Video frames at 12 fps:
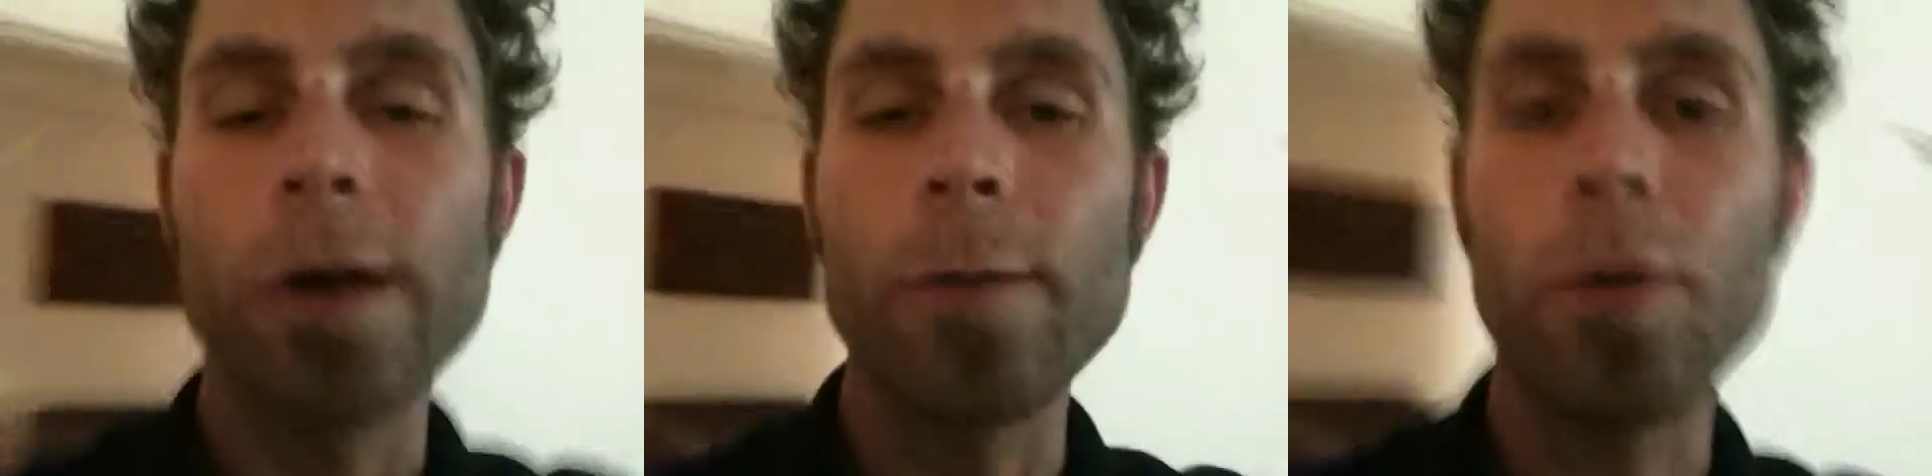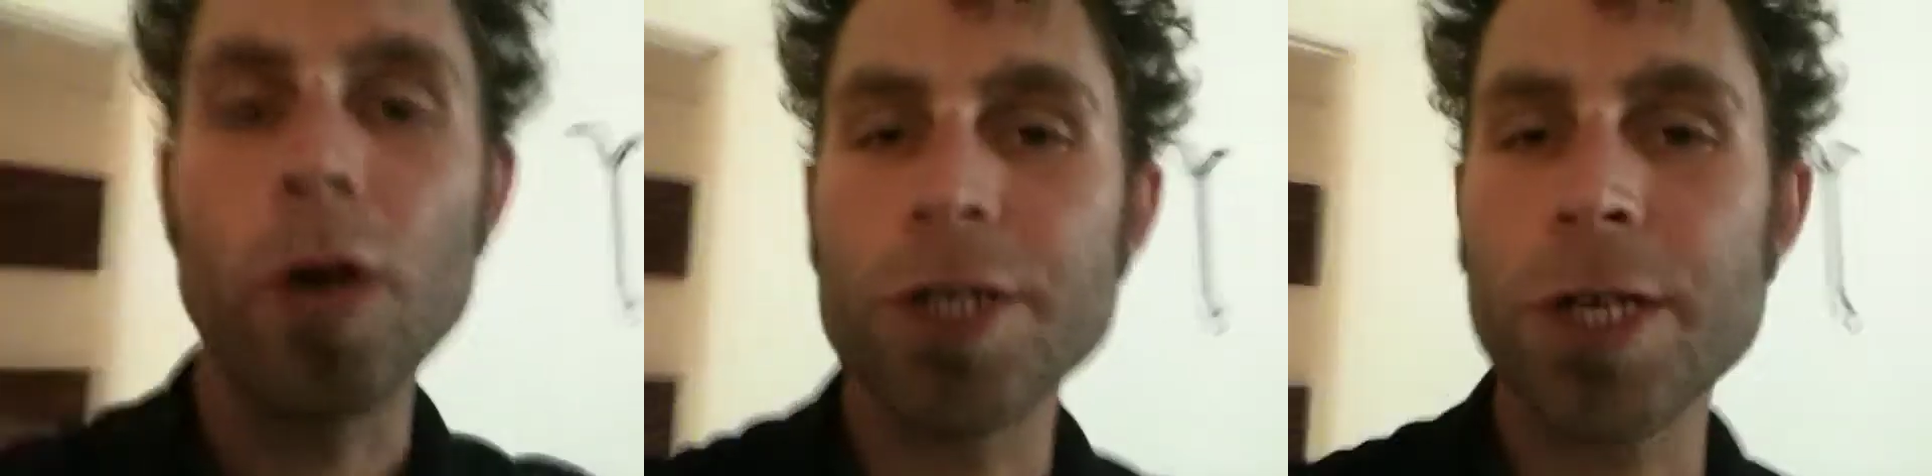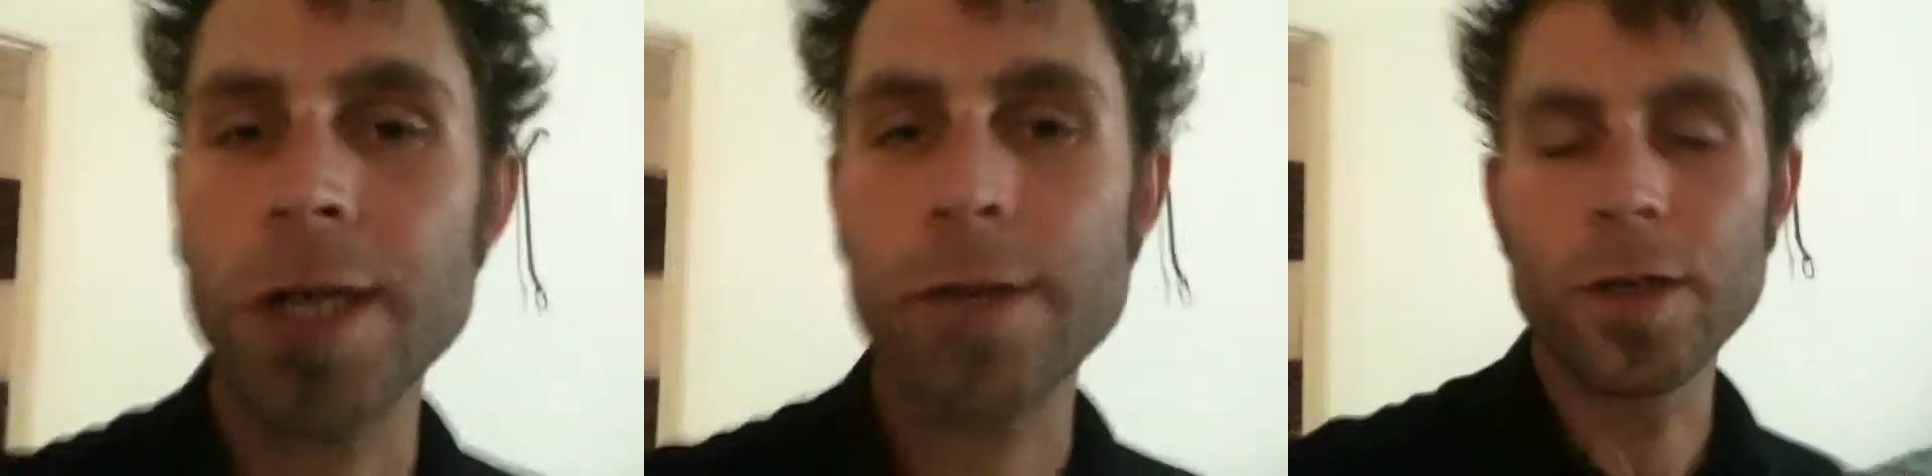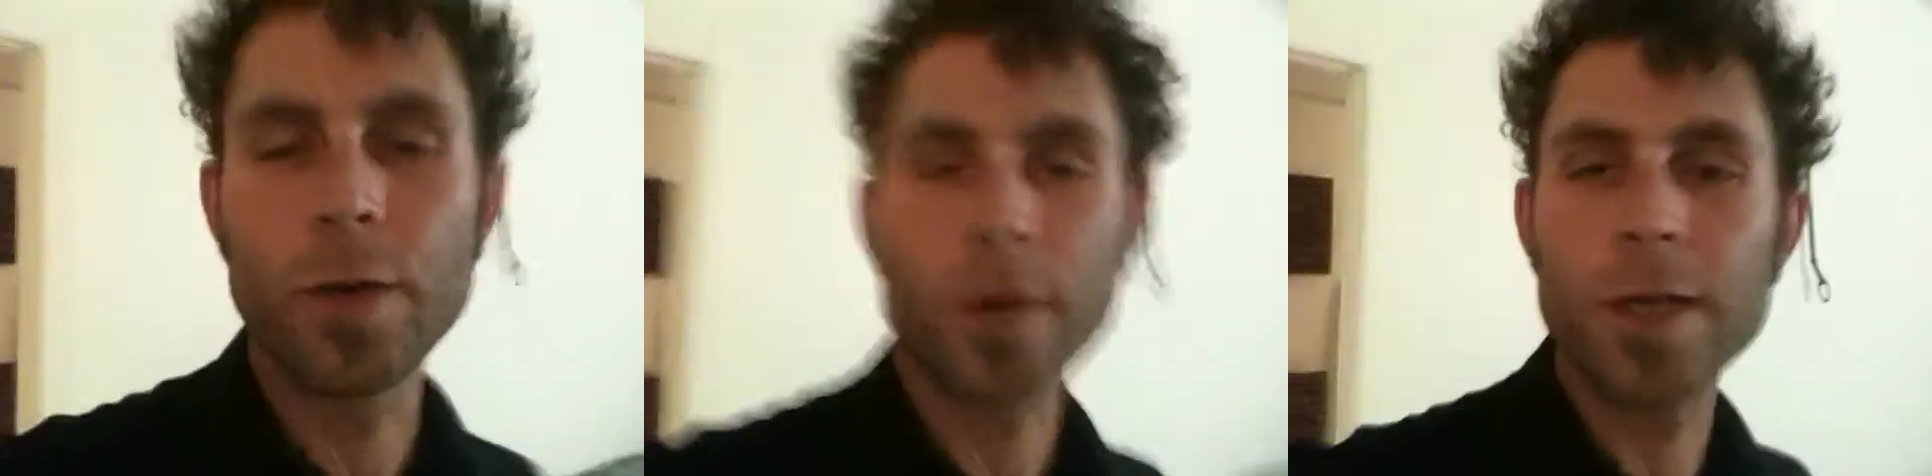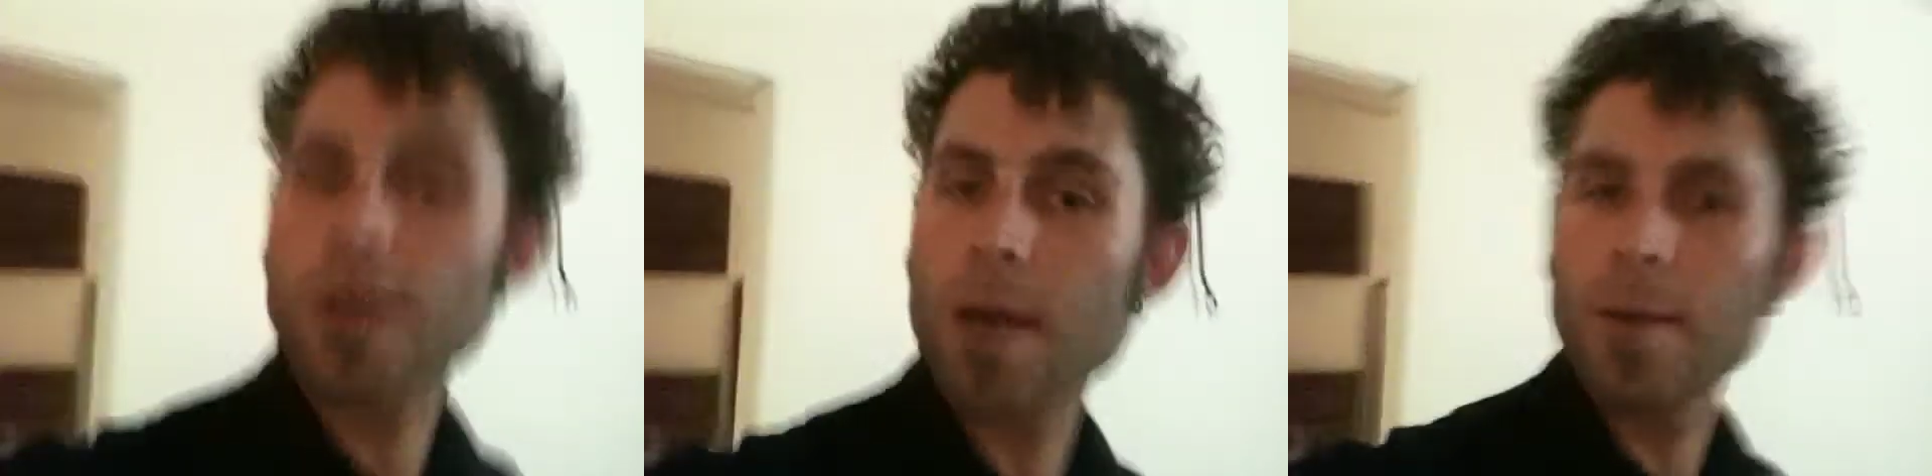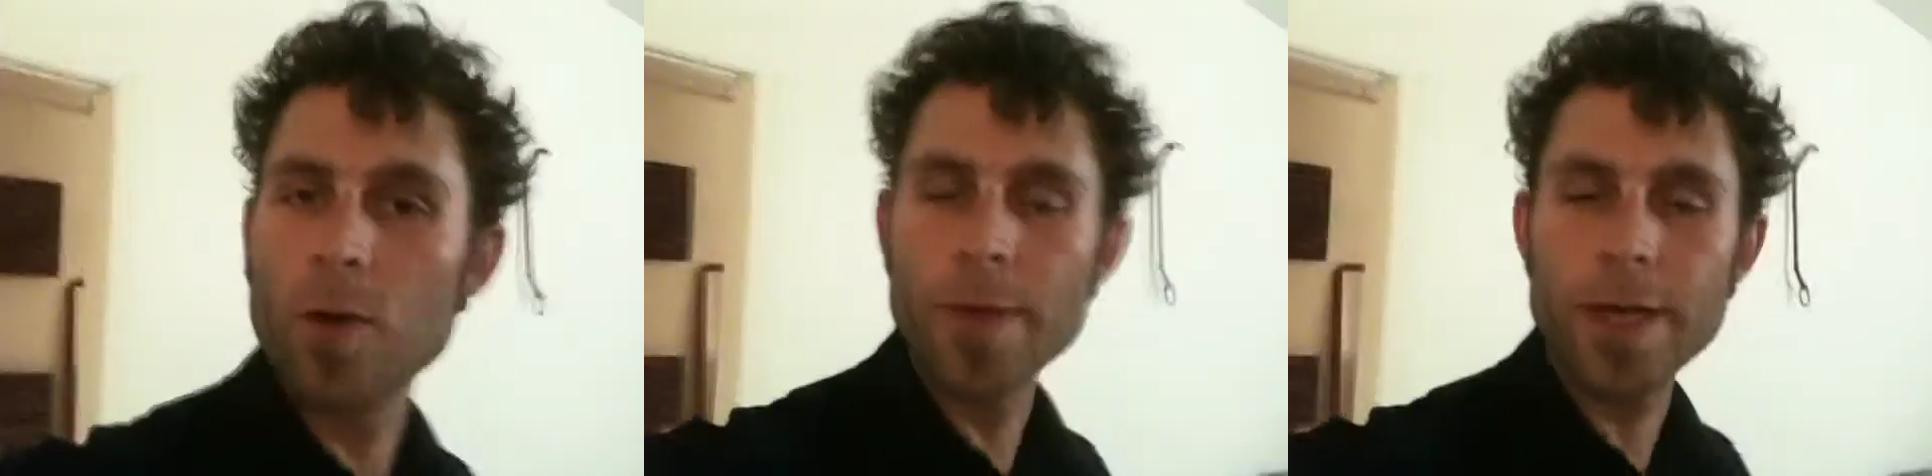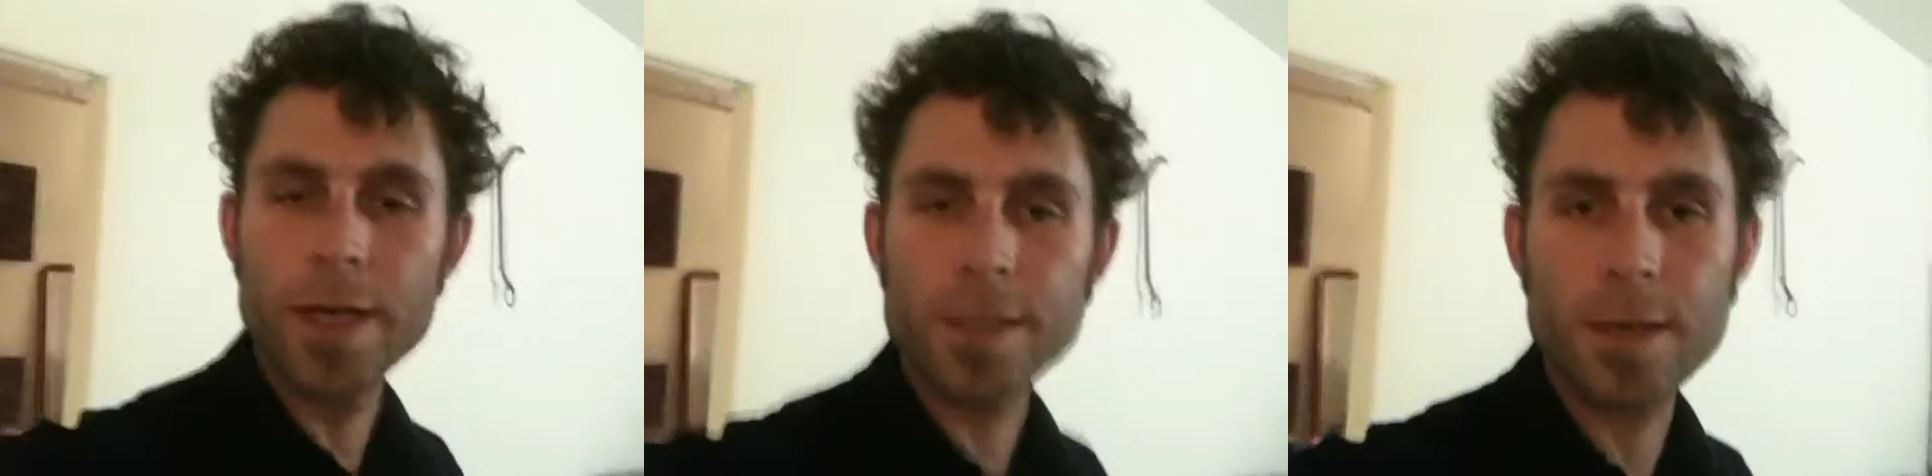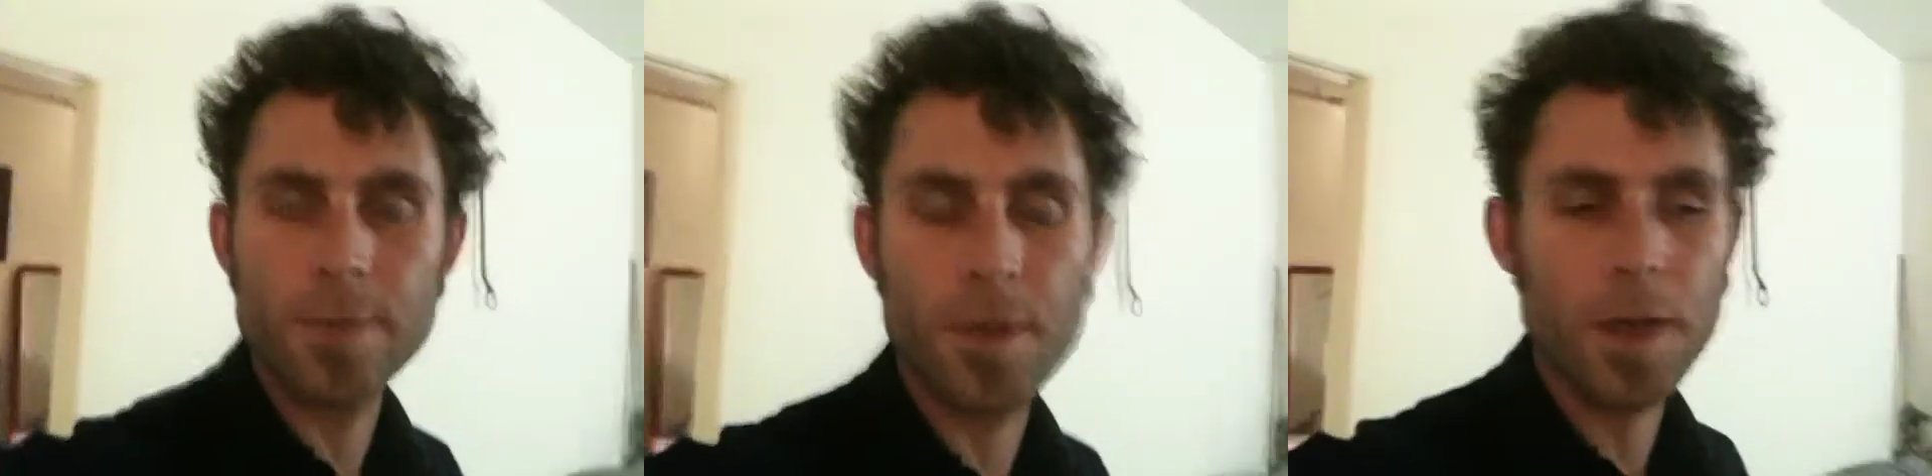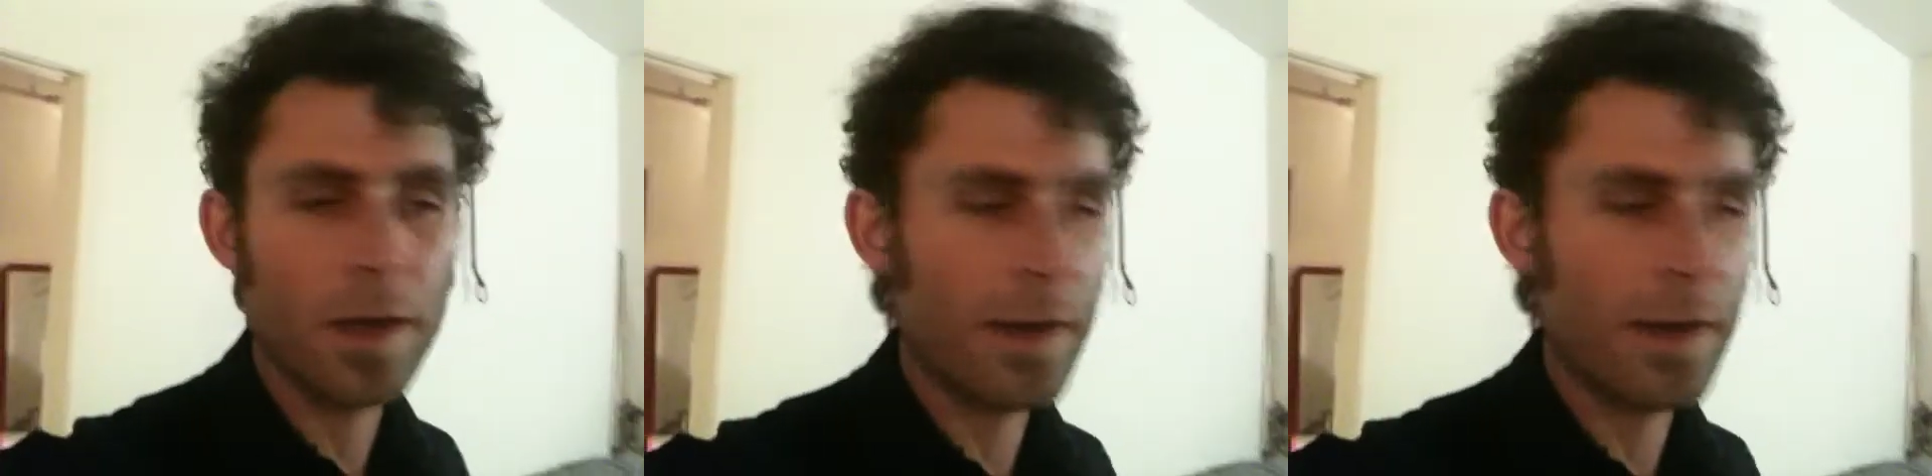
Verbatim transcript: on a project or you want to talk about making something,